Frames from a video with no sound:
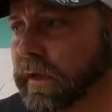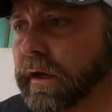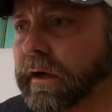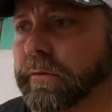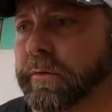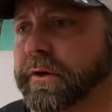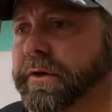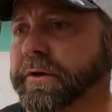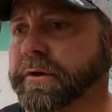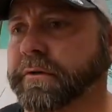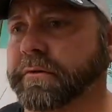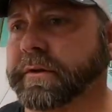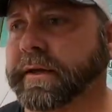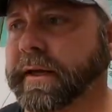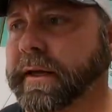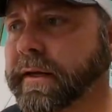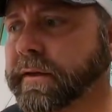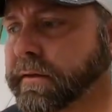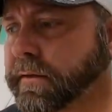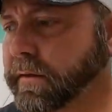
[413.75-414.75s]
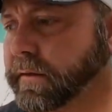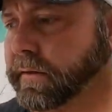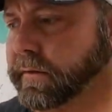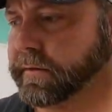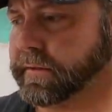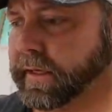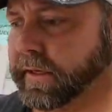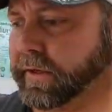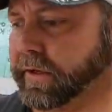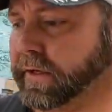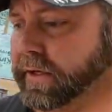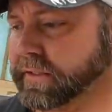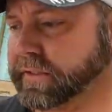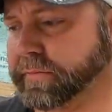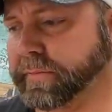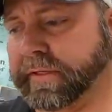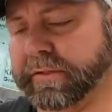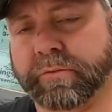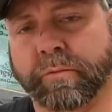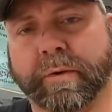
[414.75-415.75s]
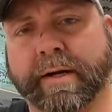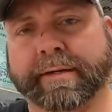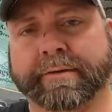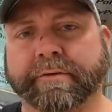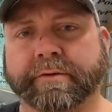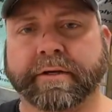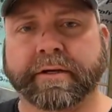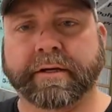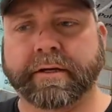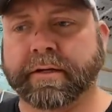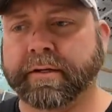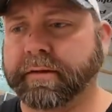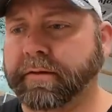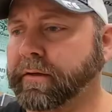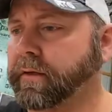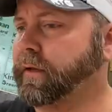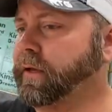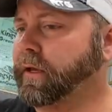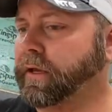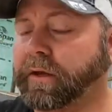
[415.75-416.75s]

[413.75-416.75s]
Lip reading: I want to do that. Tell you guys about the Wagner gun.